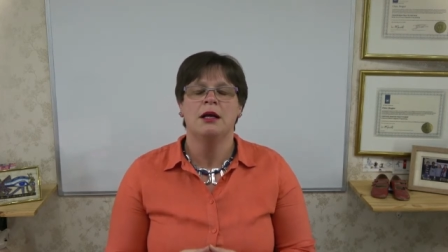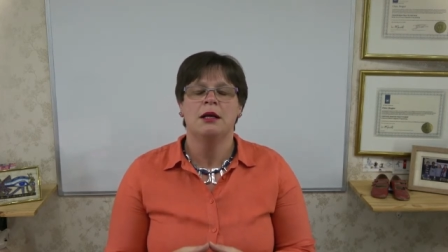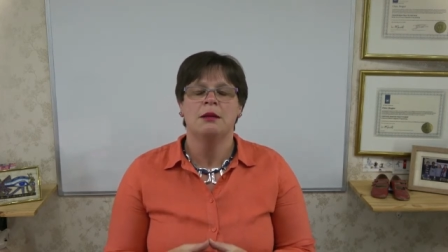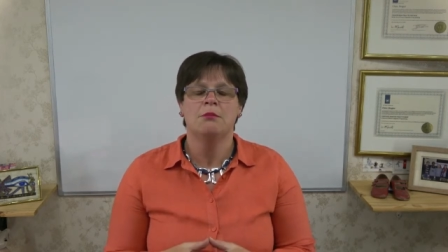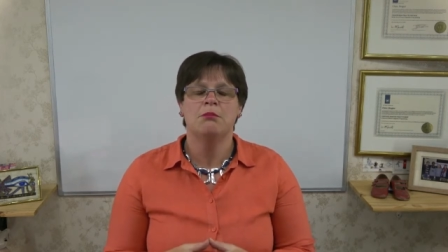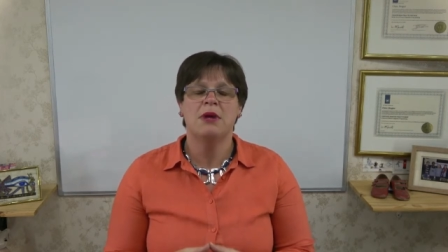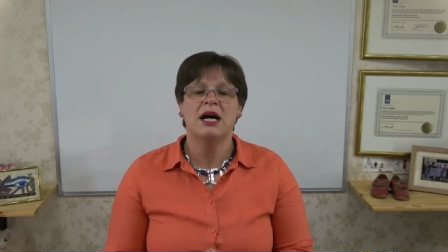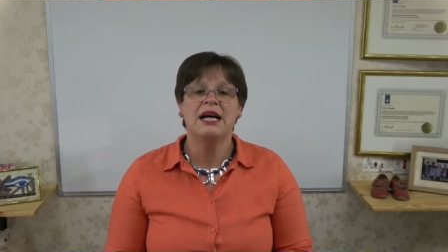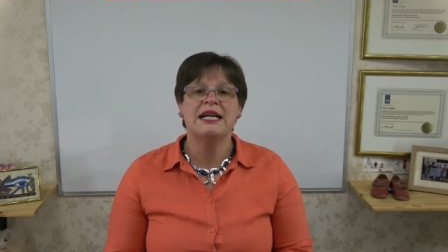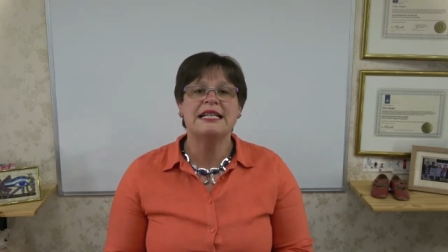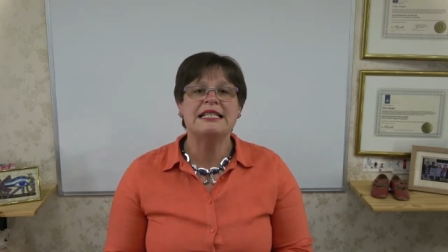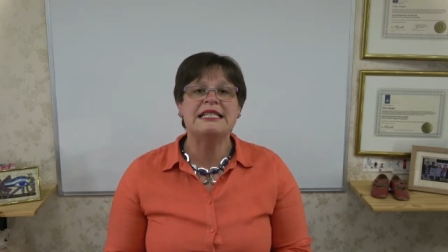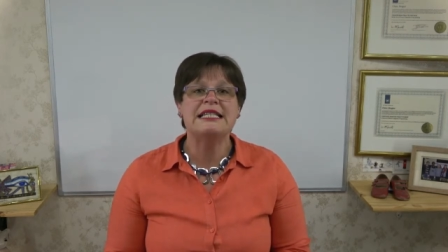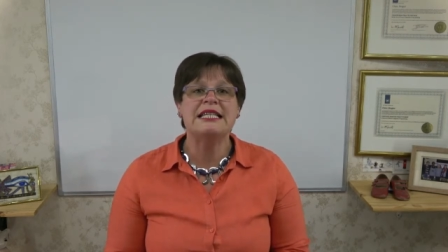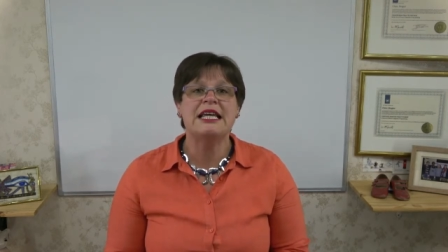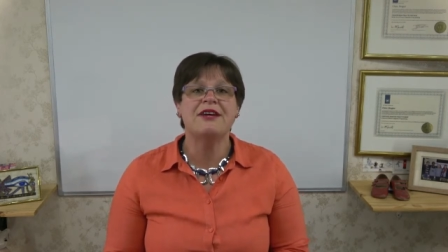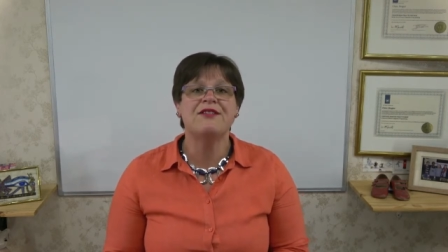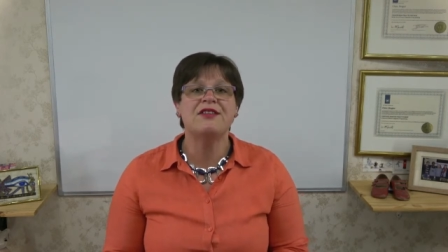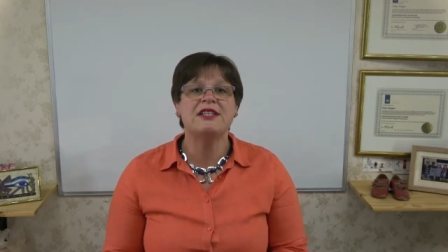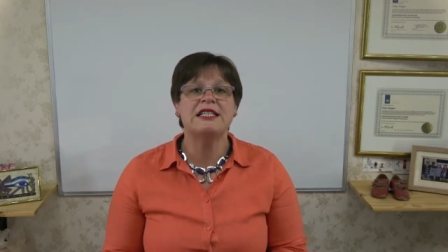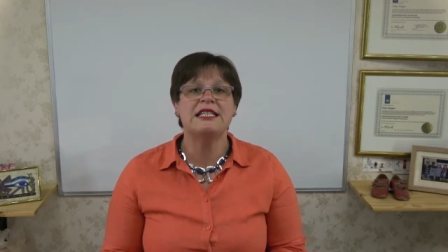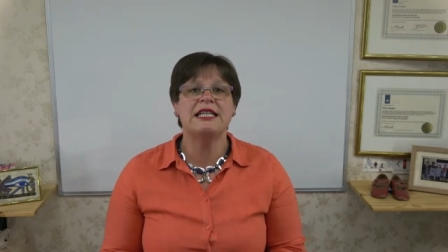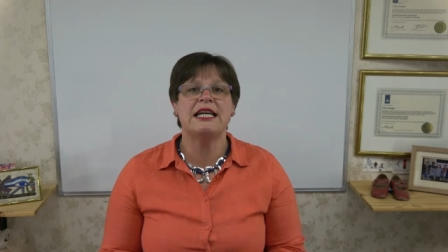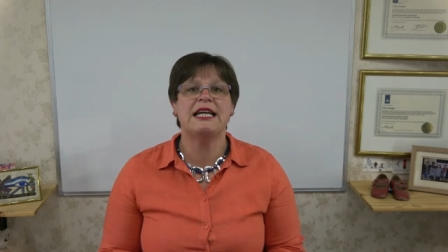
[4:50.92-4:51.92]
My
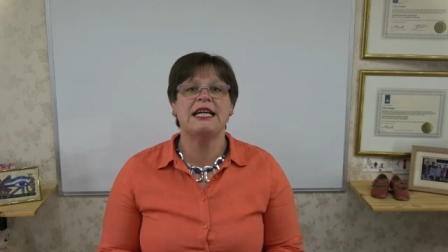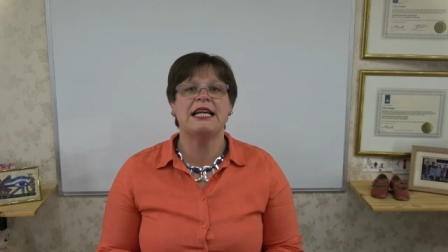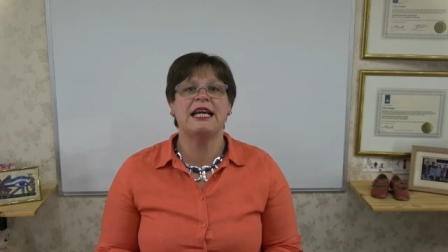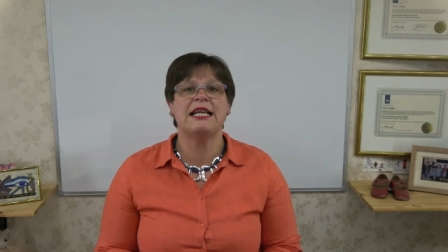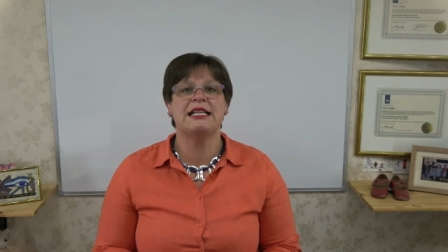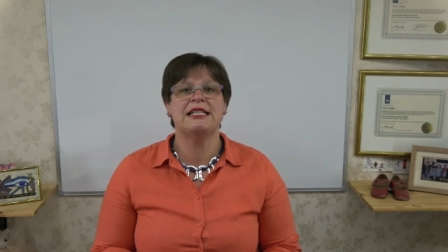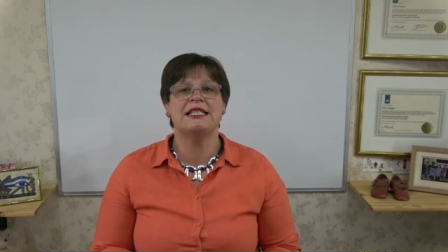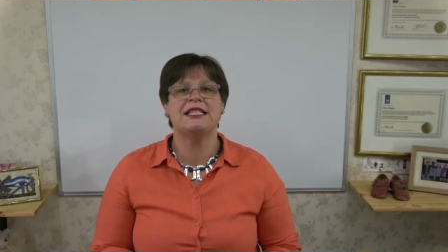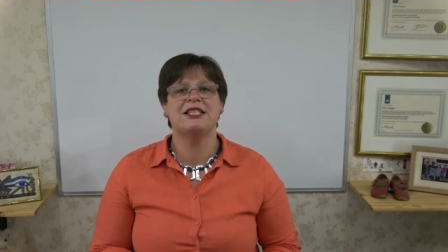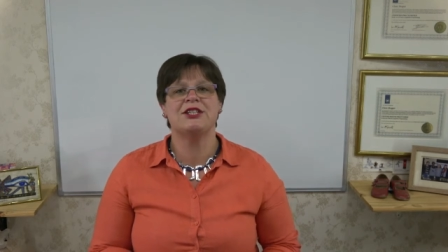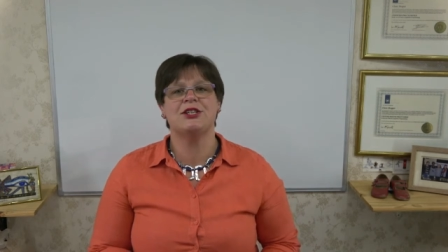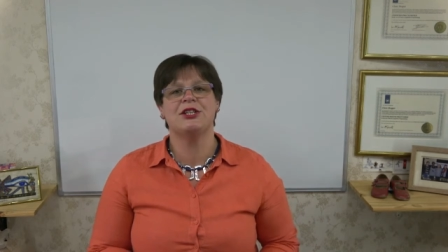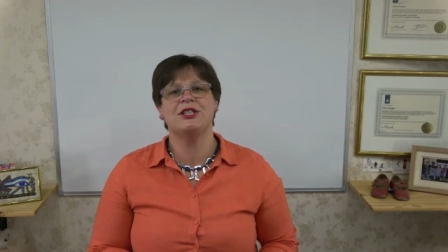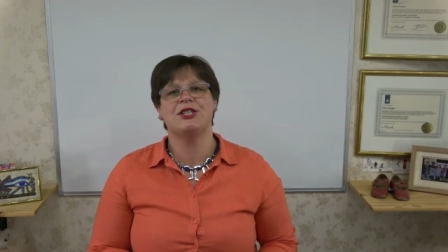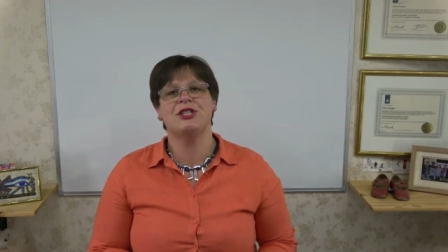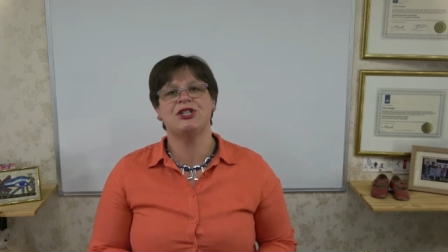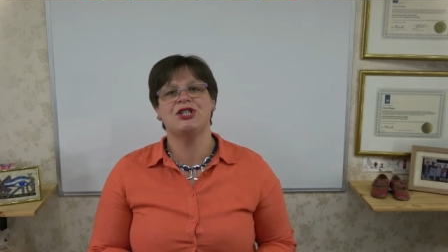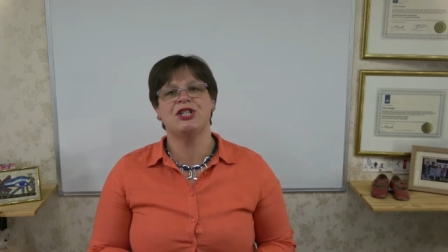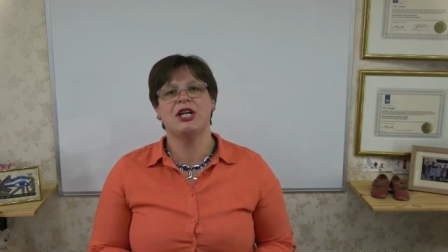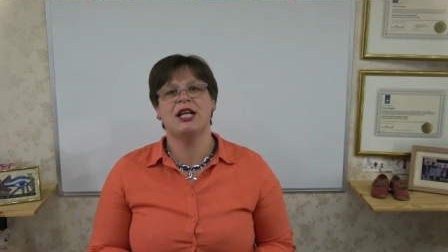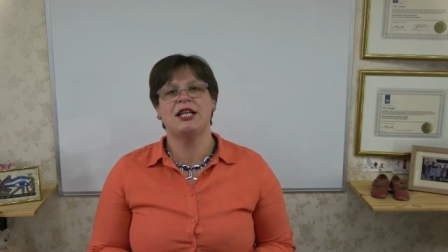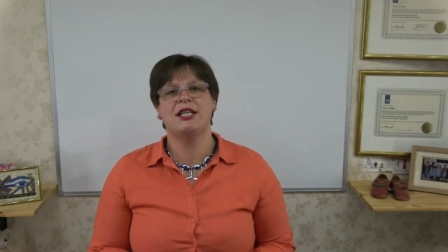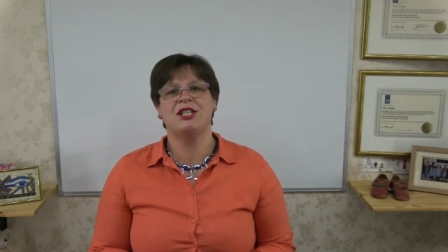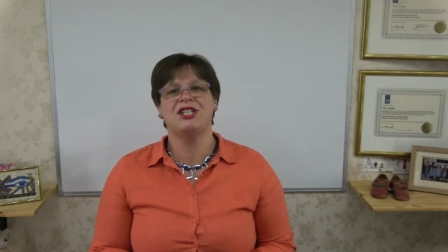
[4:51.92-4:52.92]
7-day getting started
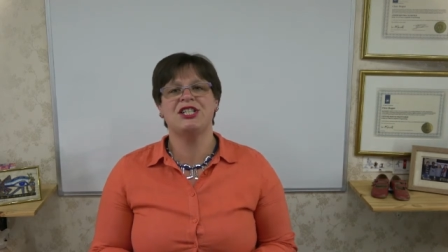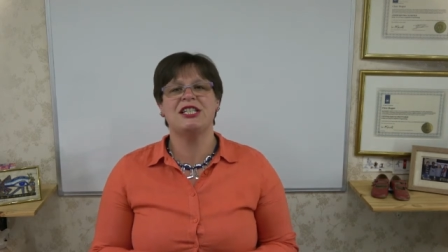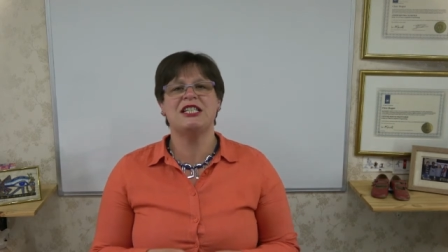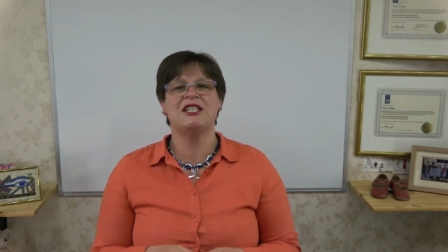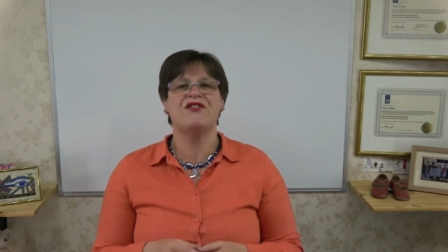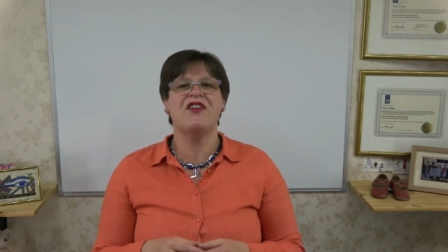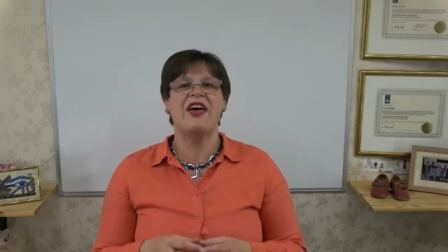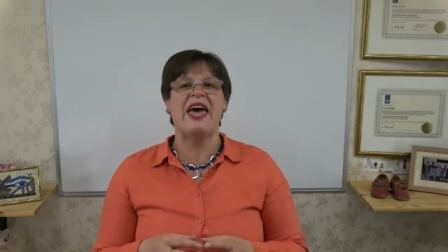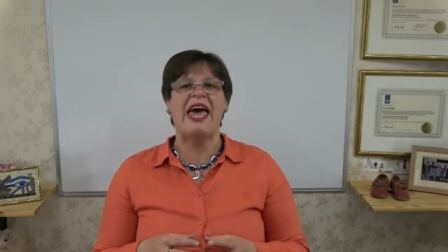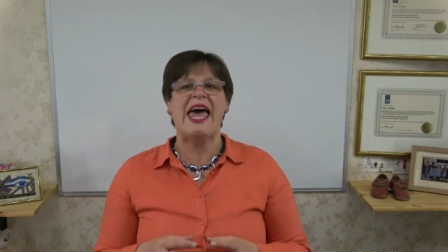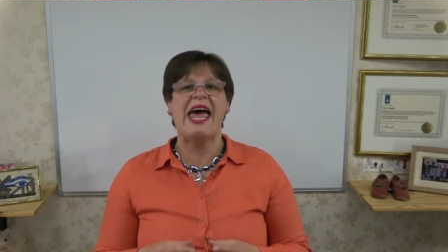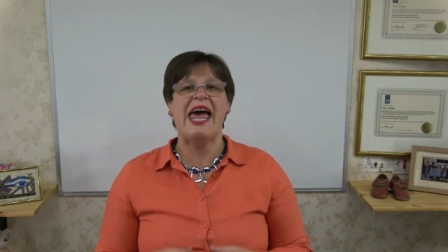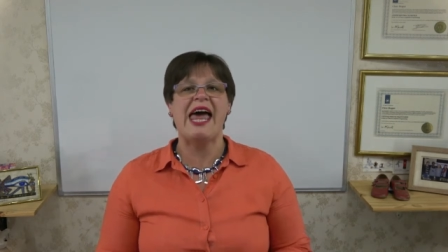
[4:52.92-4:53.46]
challenge is for